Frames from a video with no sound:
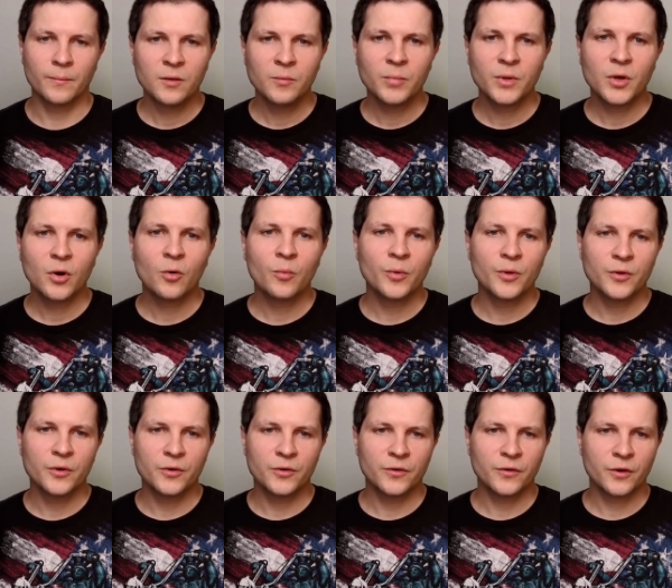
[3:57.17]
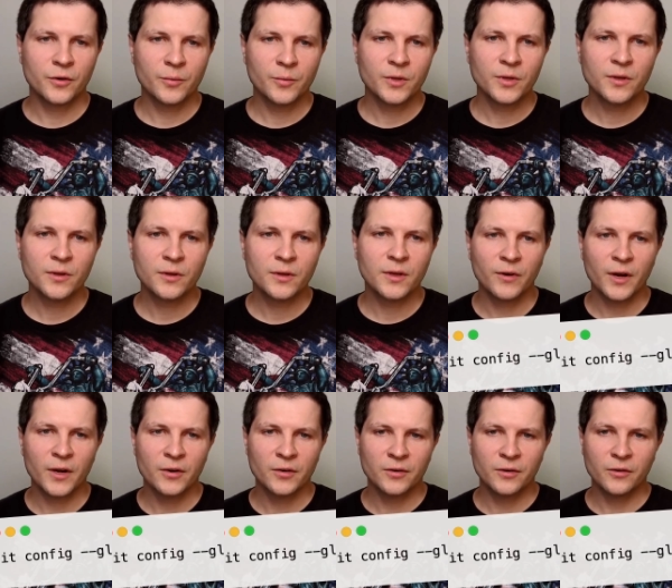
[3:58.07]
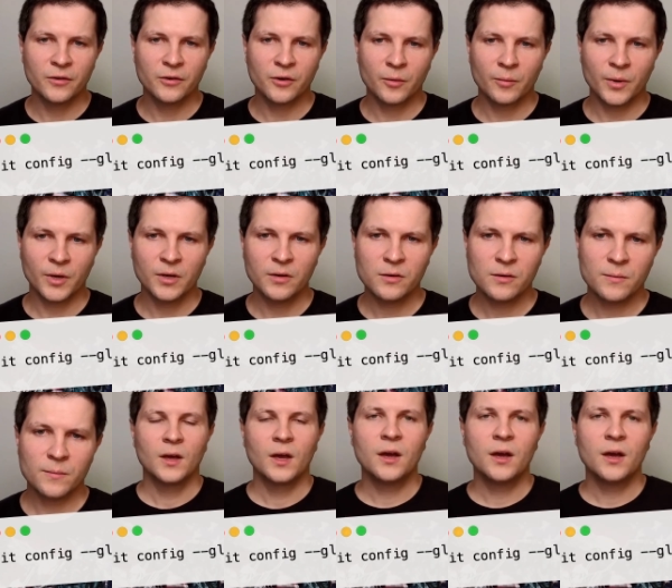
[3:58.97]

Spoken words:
Simply open your terminal, fire this command.